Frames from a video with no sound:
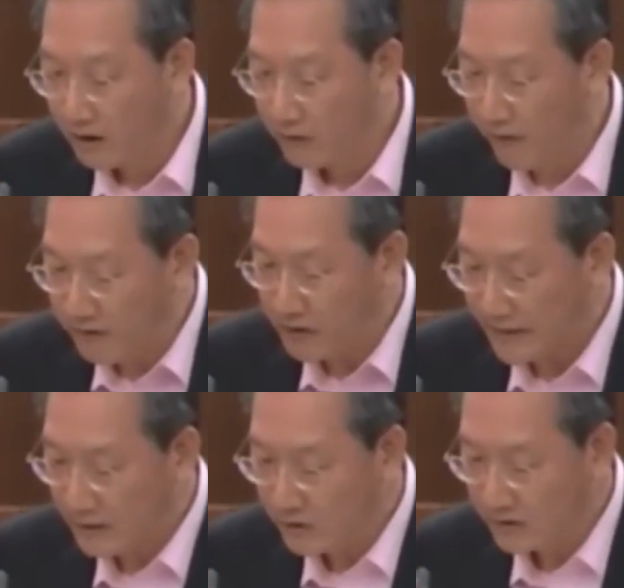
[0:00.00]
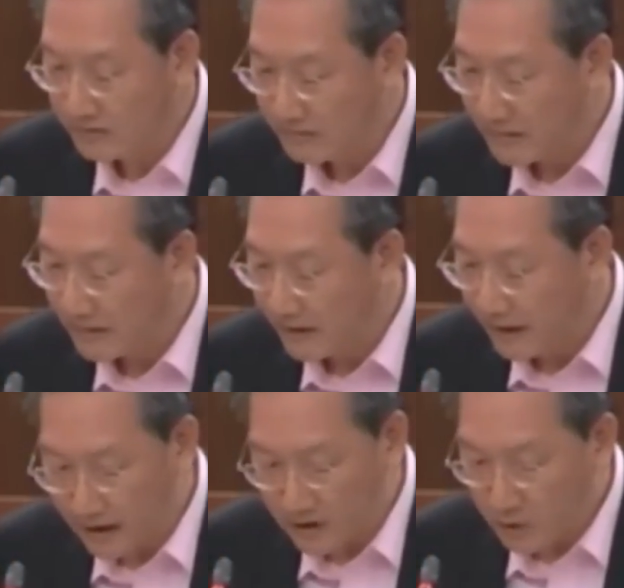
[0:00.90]
Virtual SQL
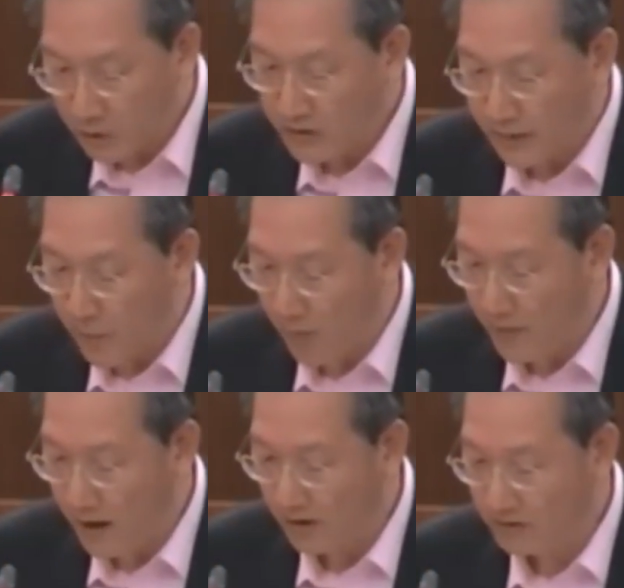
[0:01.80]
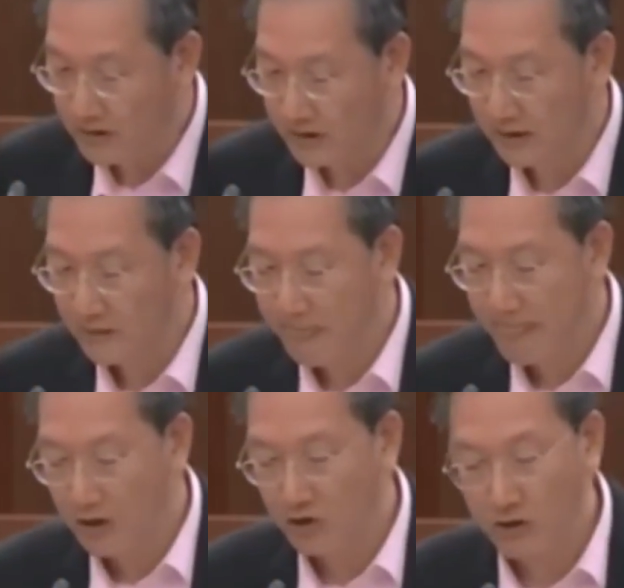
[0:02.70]
has grown in popularity.
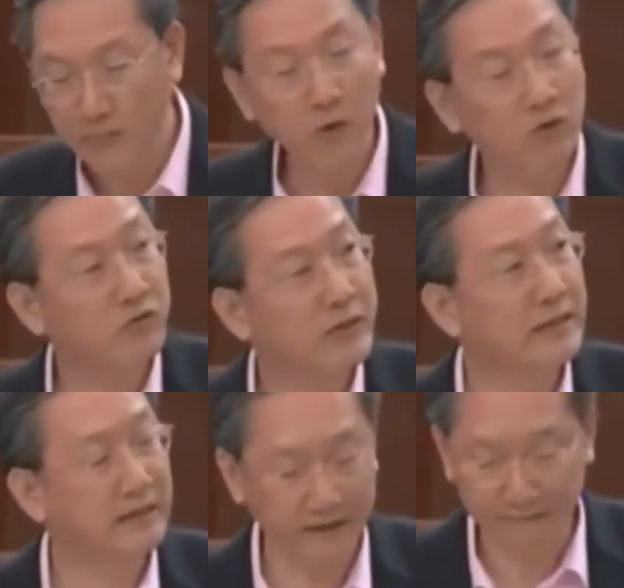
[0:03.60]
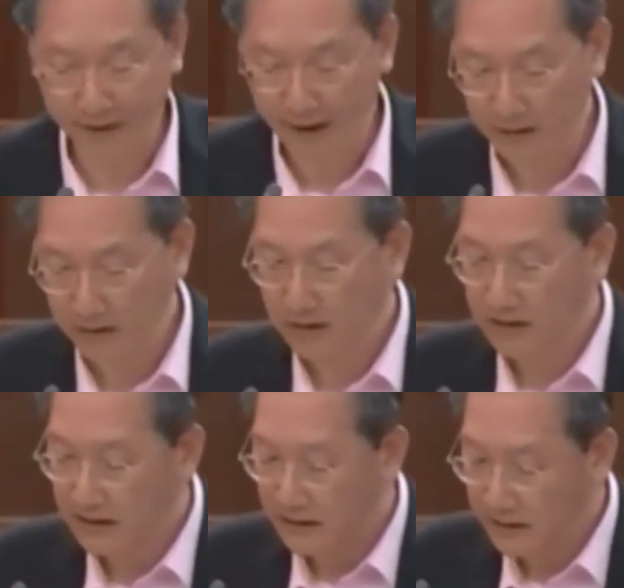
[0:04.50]
So the most recent event
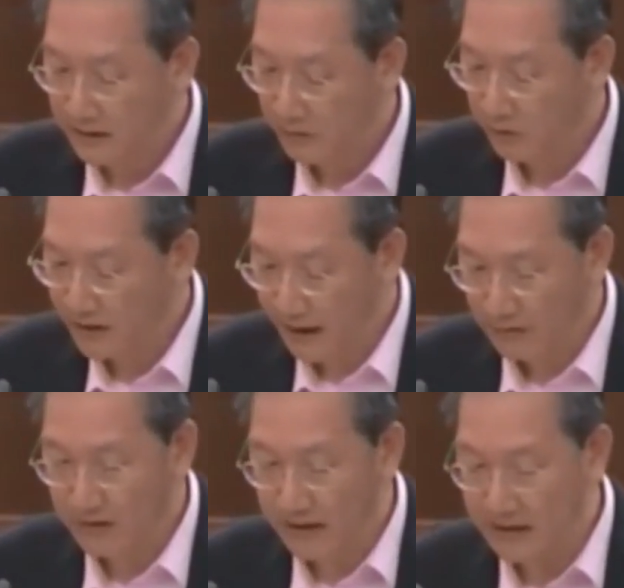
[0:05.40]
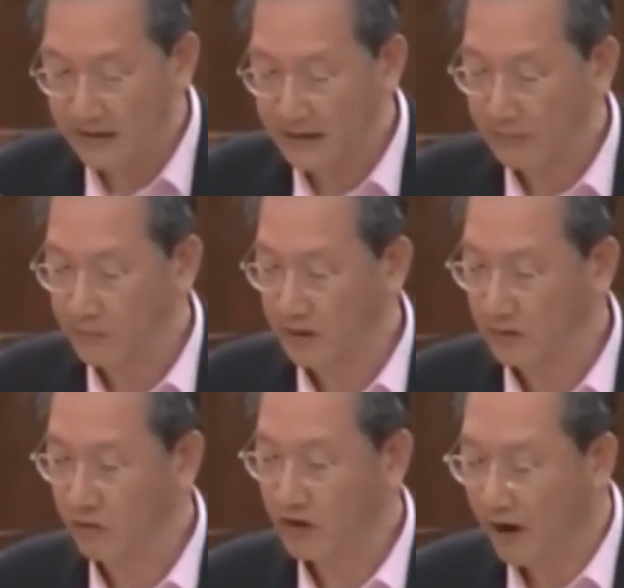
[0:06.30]
was held in December,
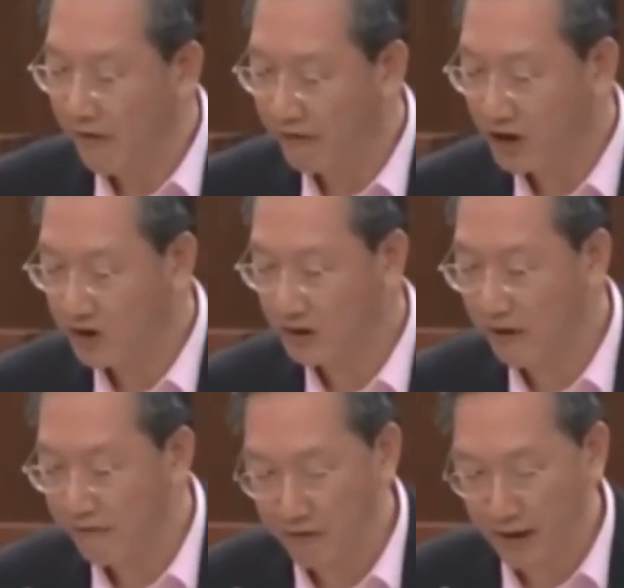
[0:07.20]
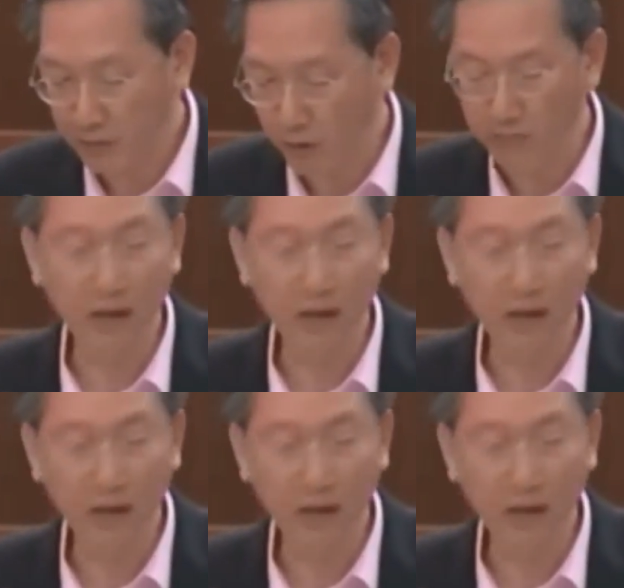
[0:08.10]
which featured a flash mob